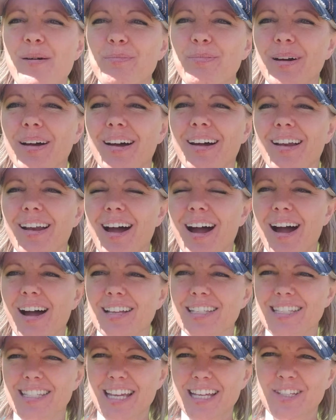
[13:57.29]

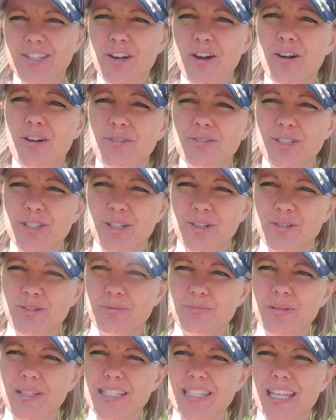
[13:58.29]
But stay
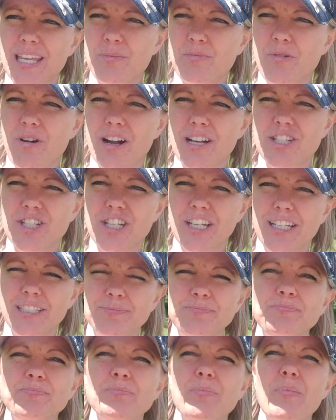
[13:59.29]
tuned, please keep
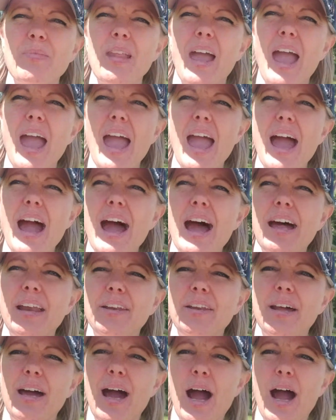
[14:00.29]
watching, and